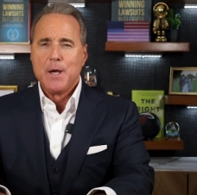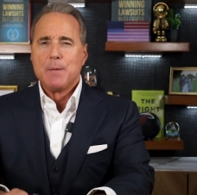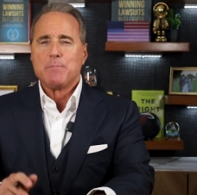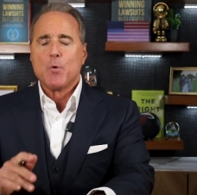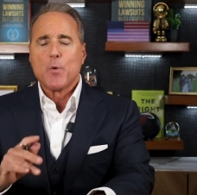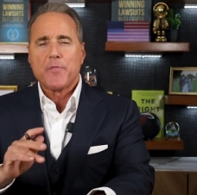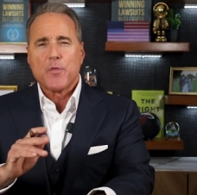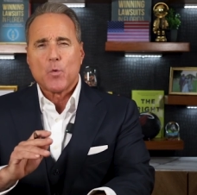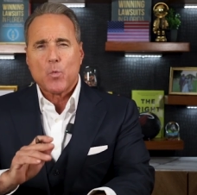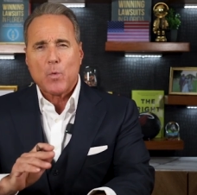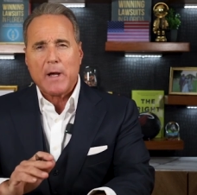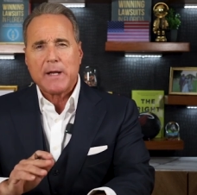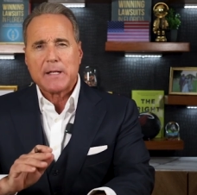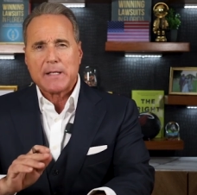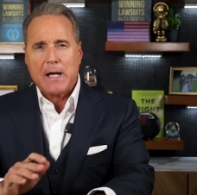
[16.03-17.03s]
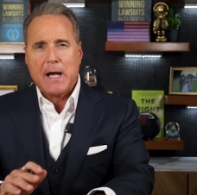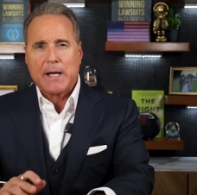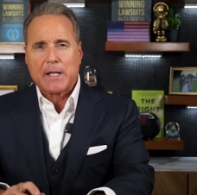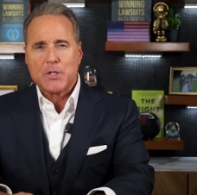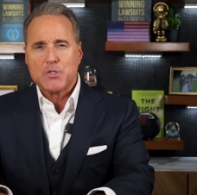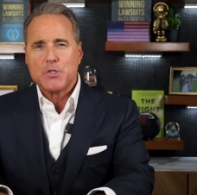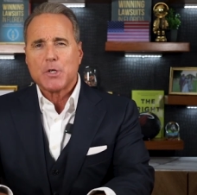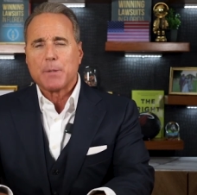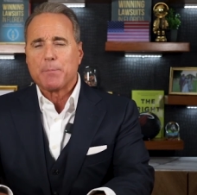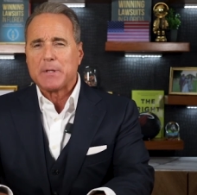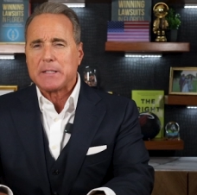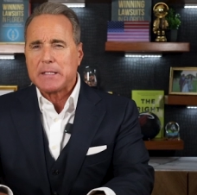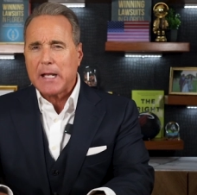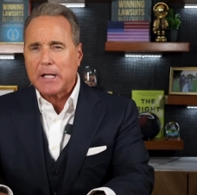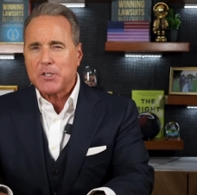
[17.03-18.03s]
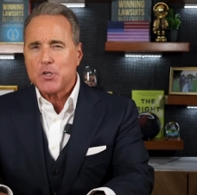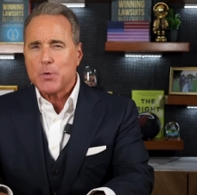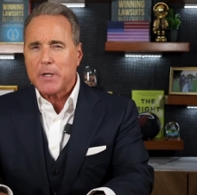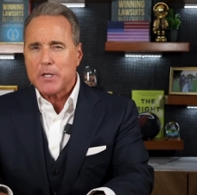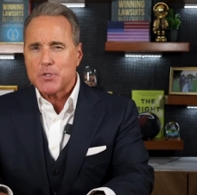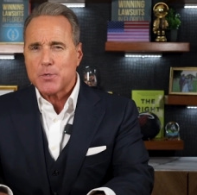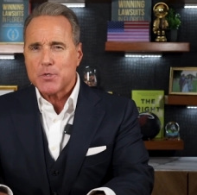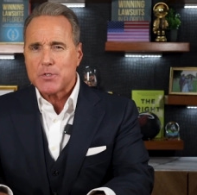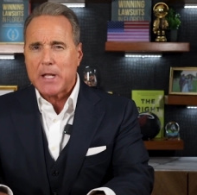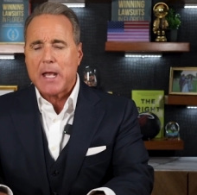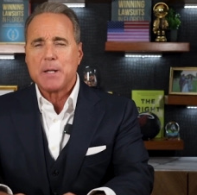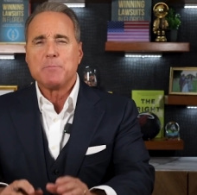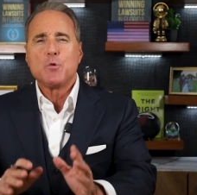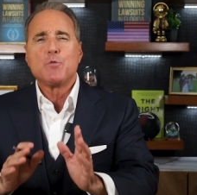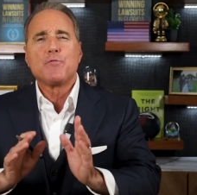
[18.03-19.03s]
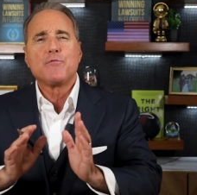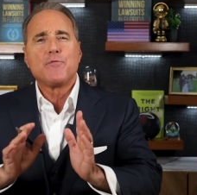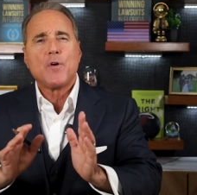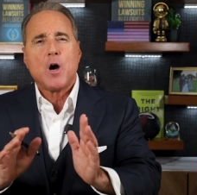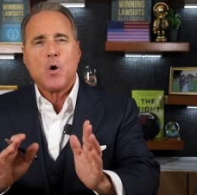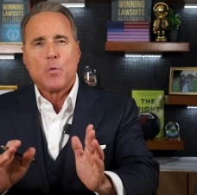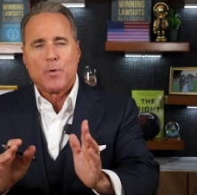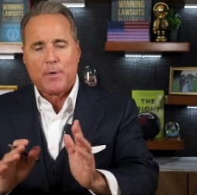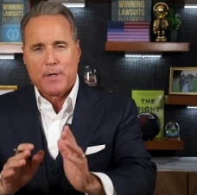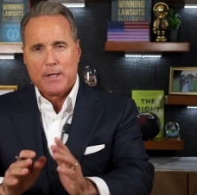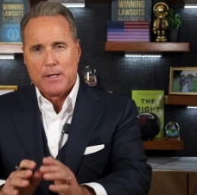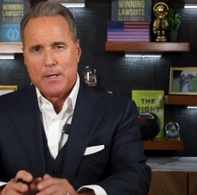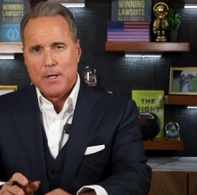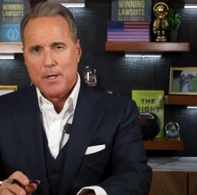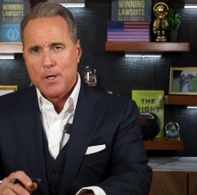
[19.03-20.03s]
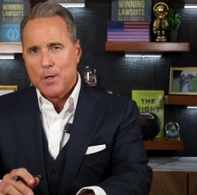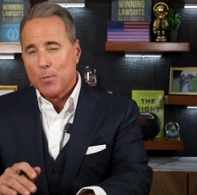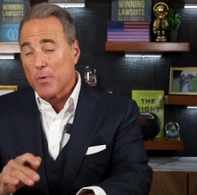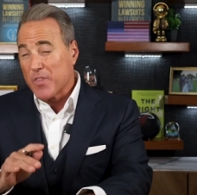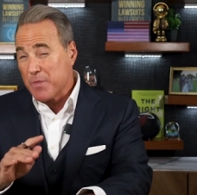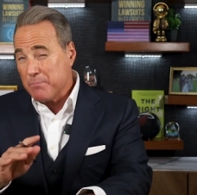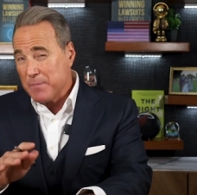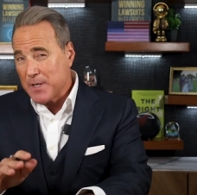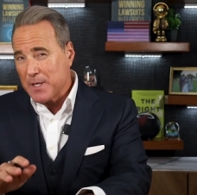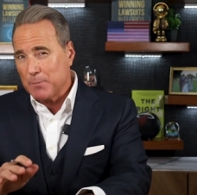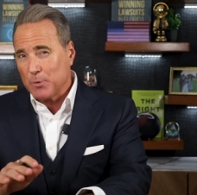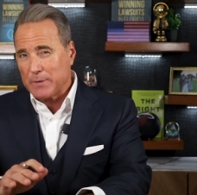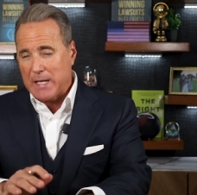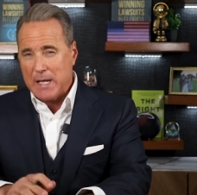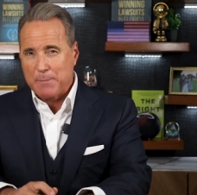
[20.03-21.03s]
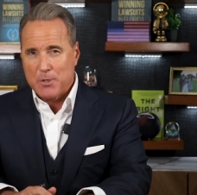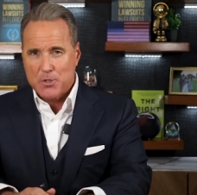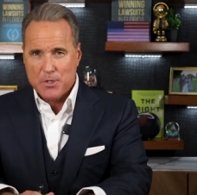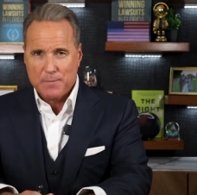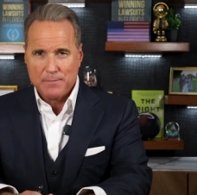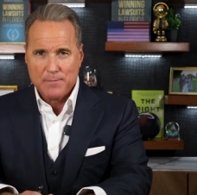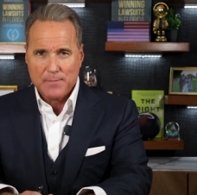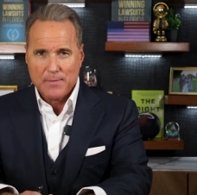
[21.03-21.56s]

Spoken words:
But with the right guidance, you can protect your interest and move forward with minimal damage.